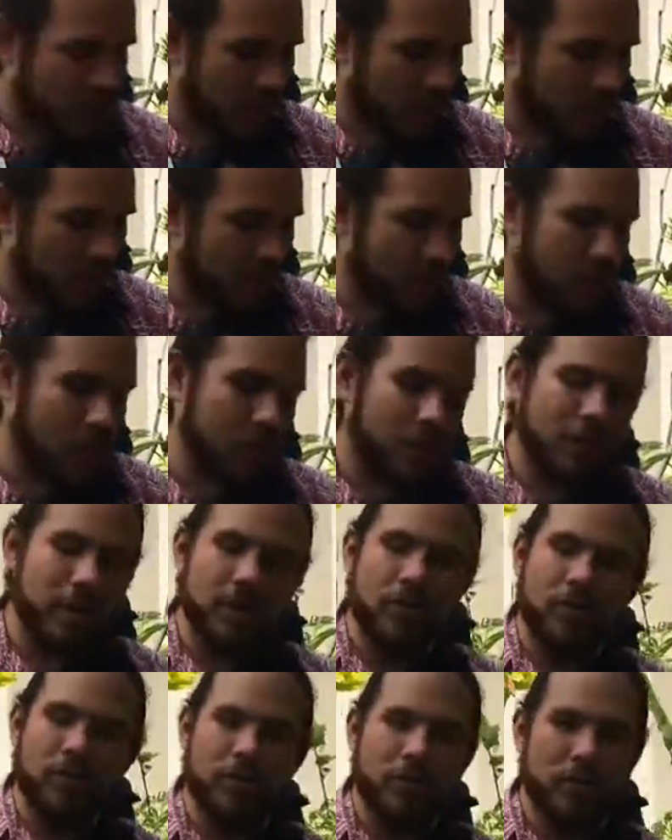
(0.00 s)
We just want to
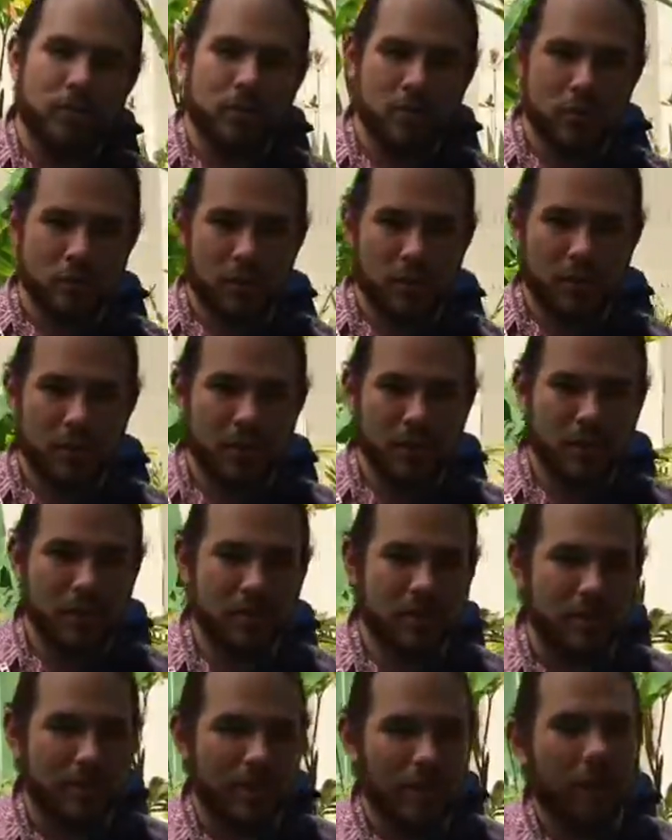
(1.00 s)
thank you folks for joining us
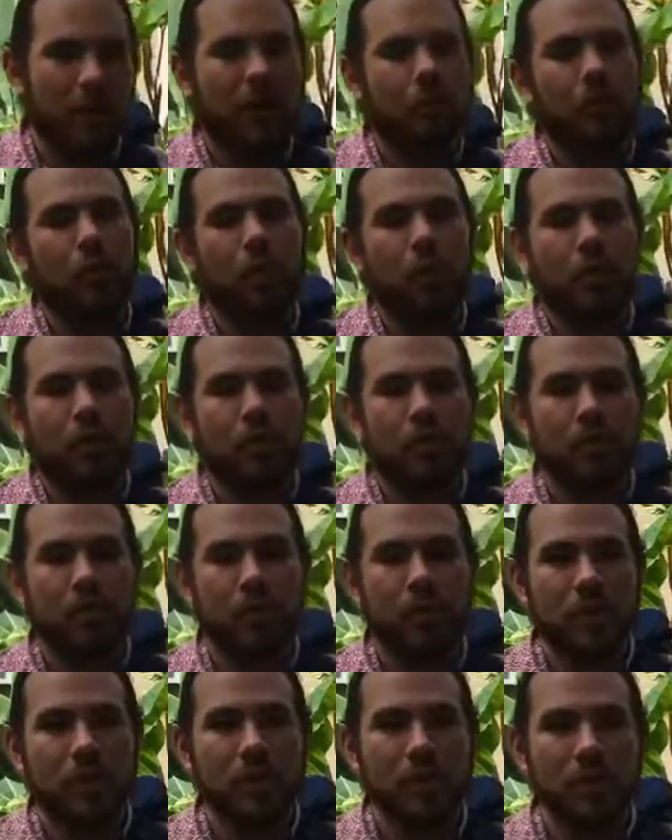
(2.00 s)
today on WāKahiko
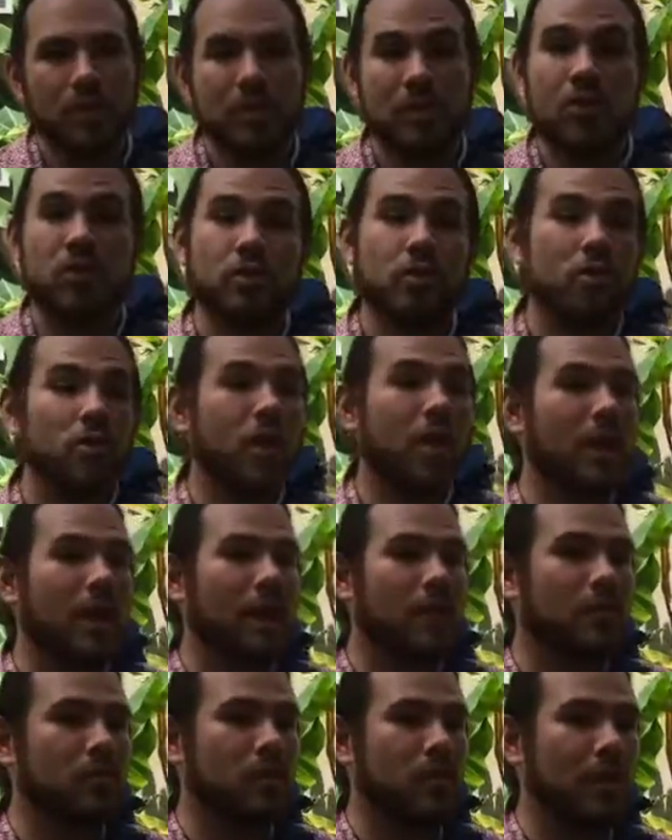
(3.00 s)
Wednesdays. Tune in
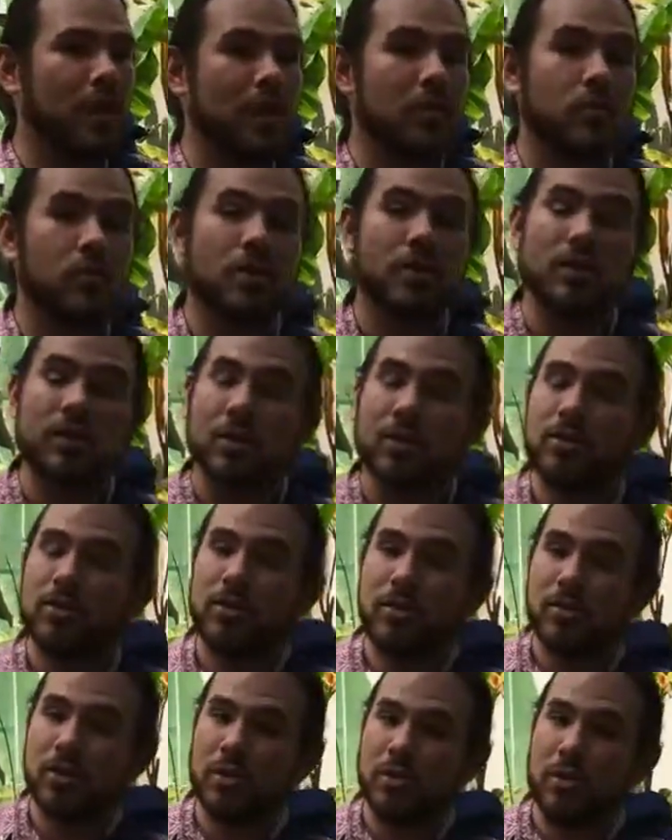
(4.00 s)
next week as we'll continue
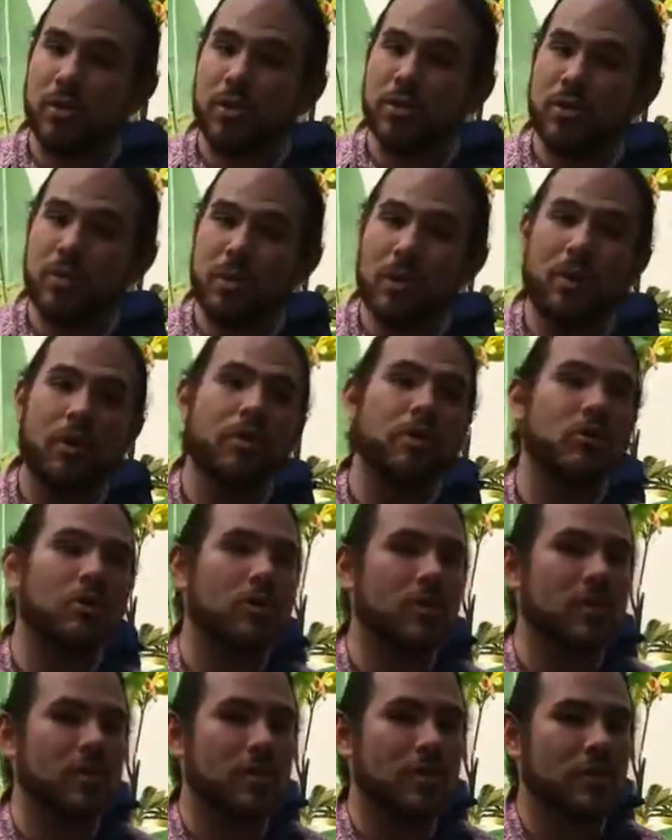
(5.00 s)
some stories about our
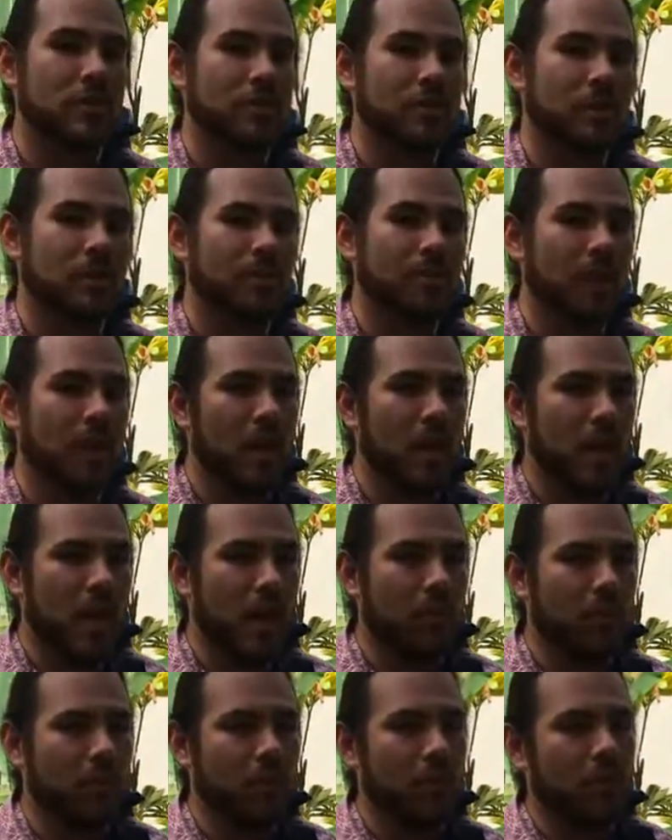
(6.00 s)
Journeys exhibit,
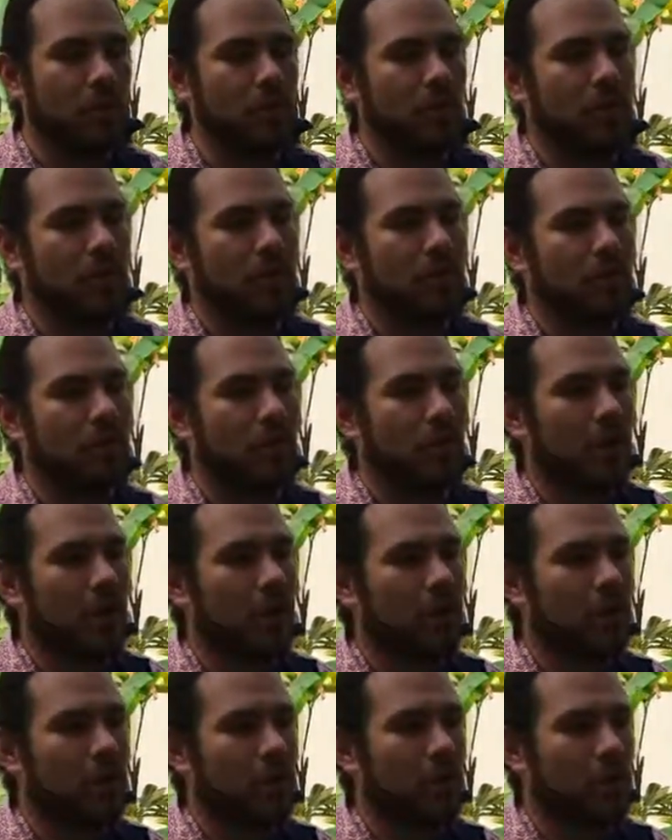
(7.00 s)
and we'll be looking at a
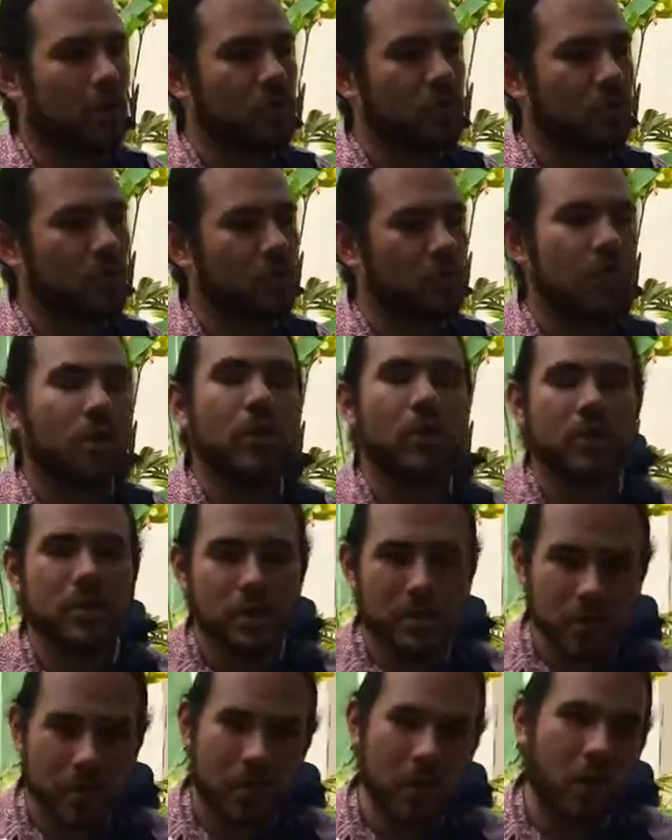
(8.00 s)
very special
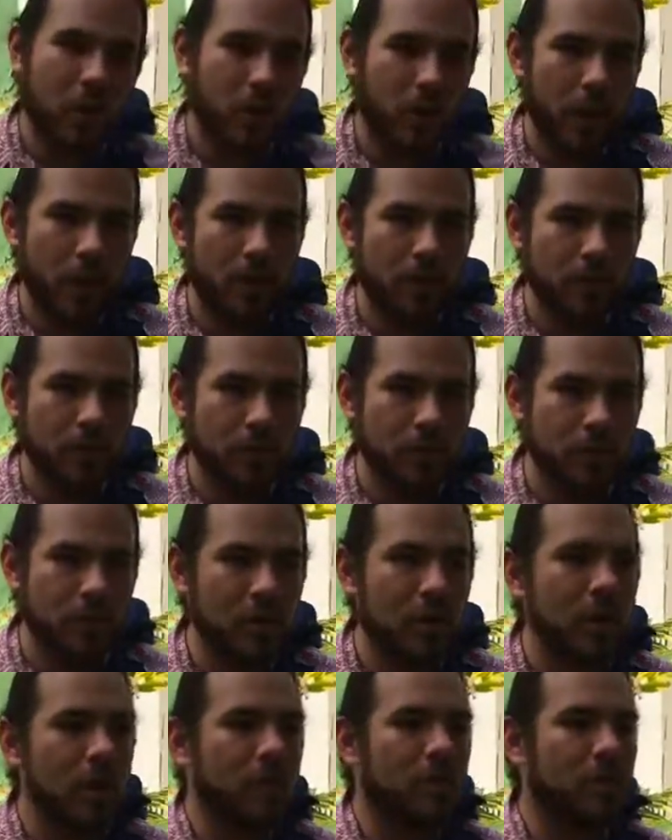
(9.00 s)
person in Hawaiian culture,
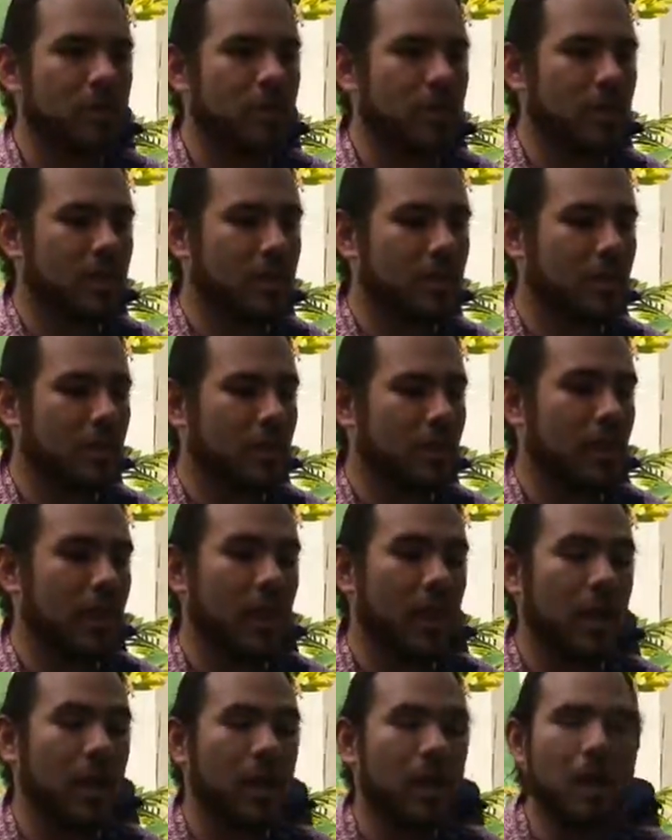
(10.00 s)
particularly
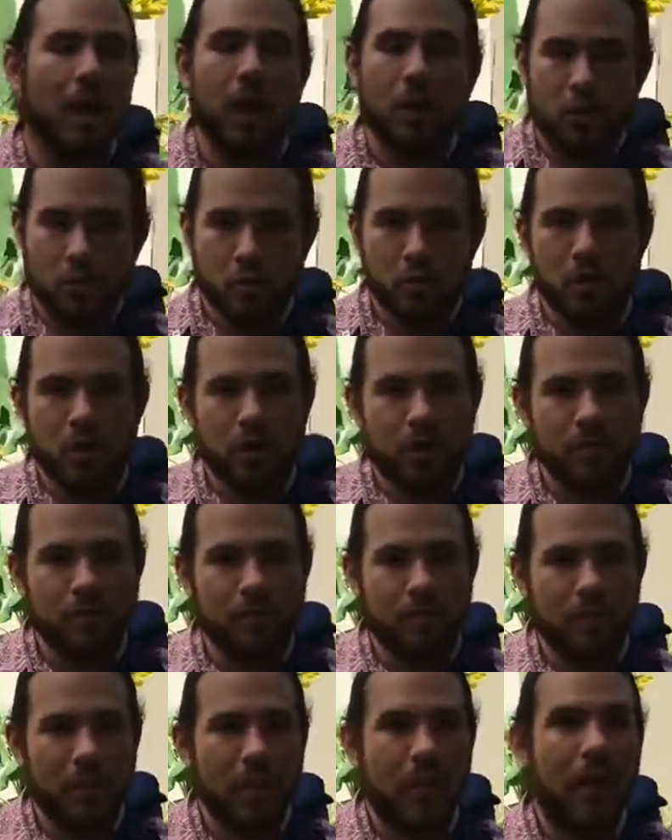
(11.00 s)
a akua,
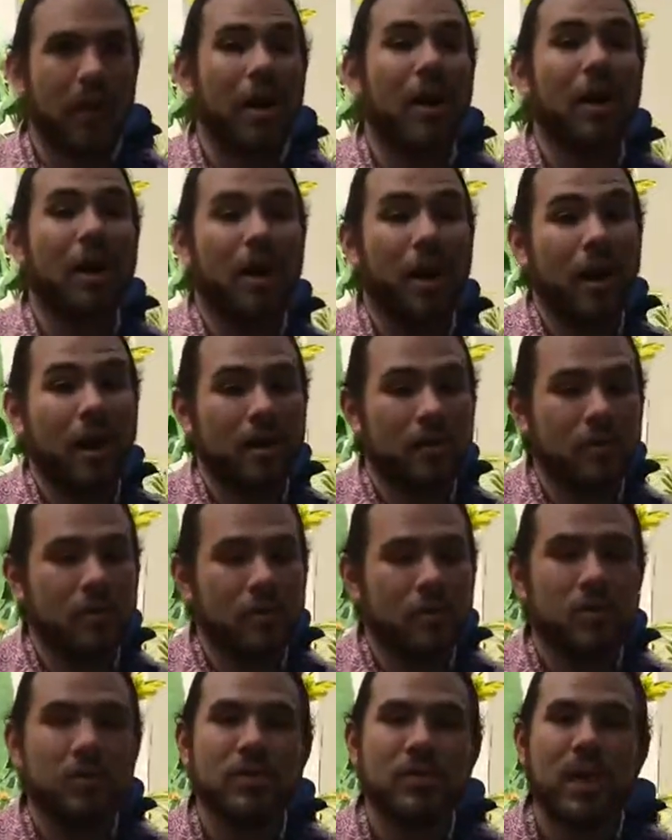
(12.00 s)
a god,
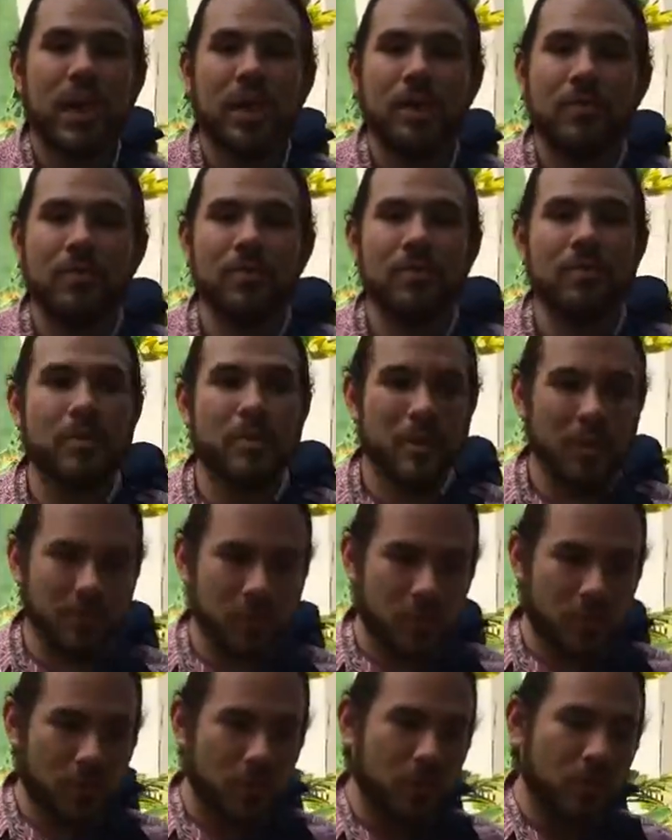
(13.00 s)
whose name is
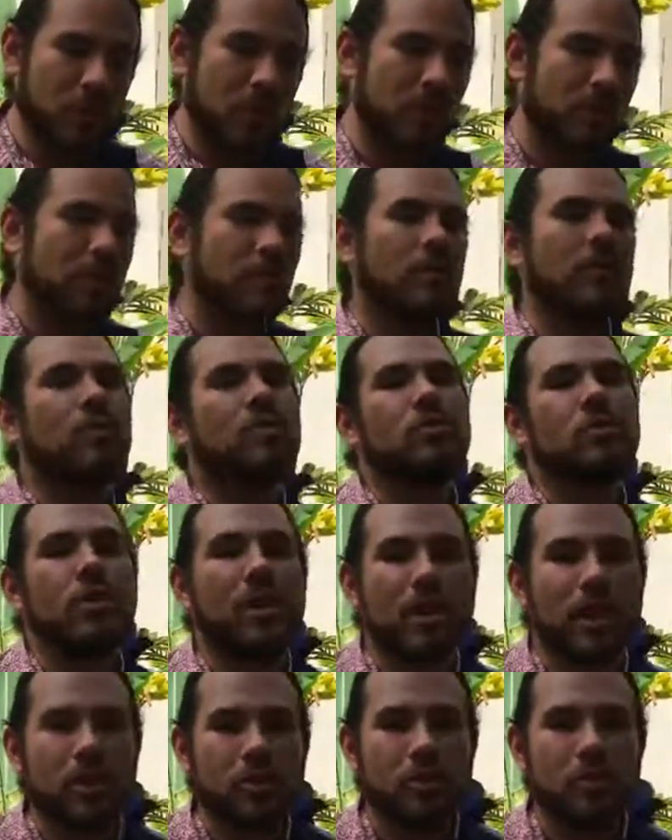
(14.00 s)
also given to the
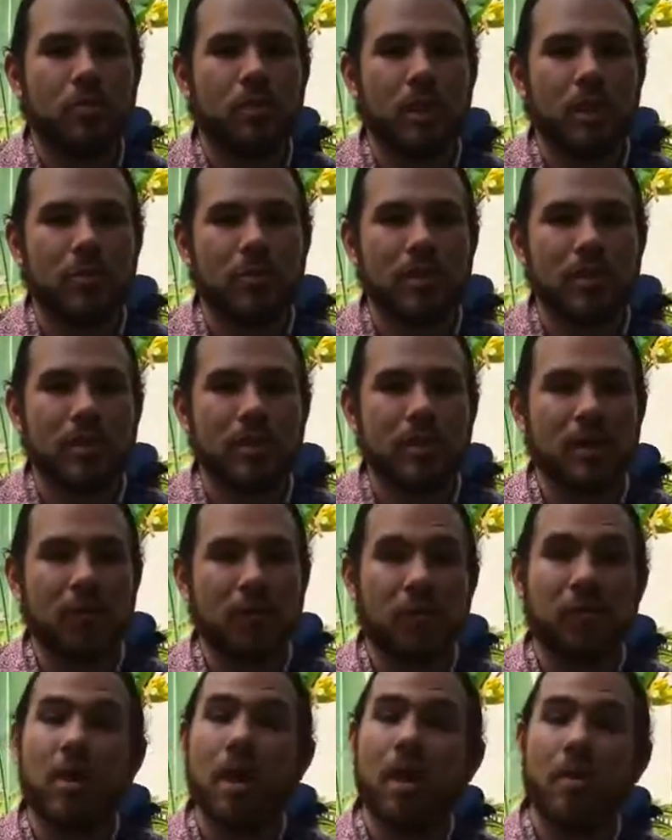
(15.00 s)
national monument itself,
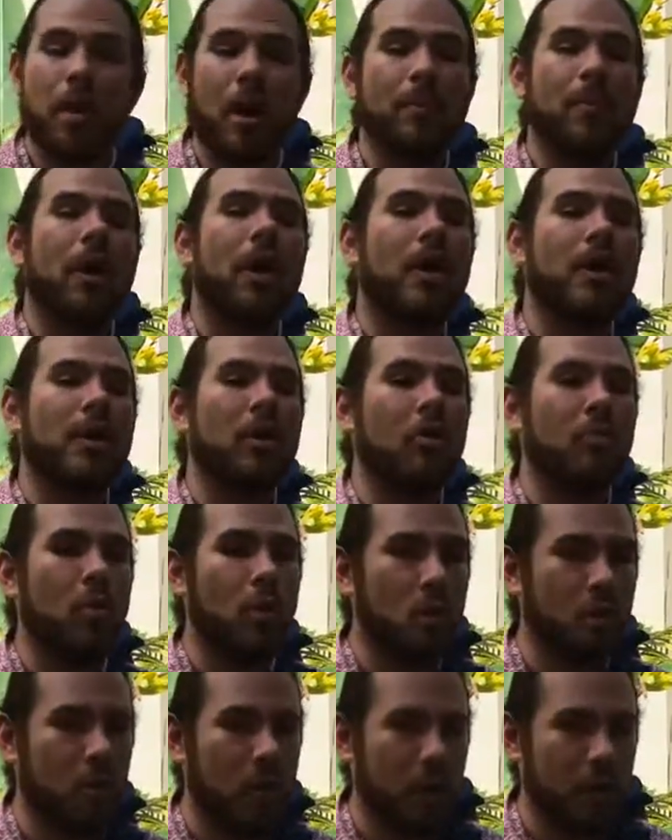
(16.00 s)
Papa Hanau
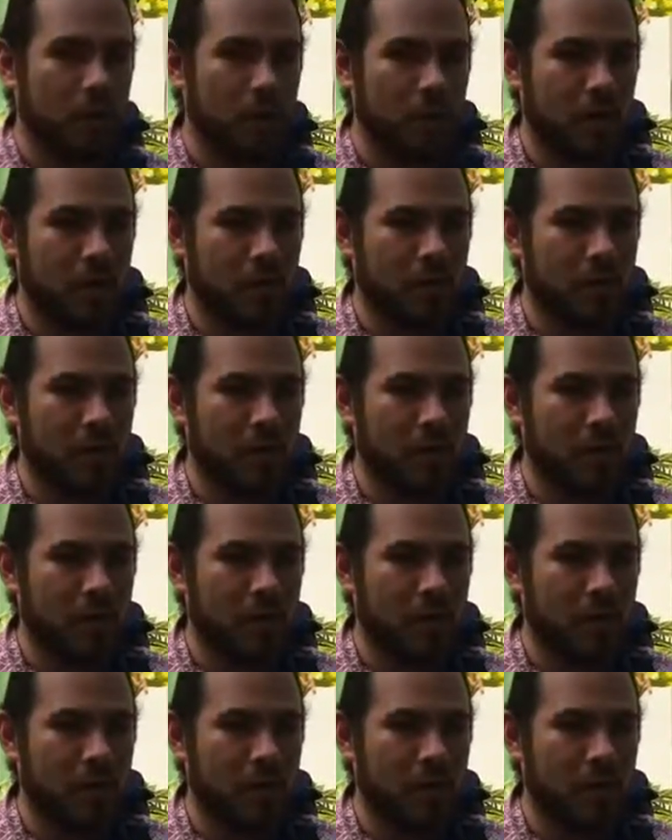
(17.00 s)
Mokuakea.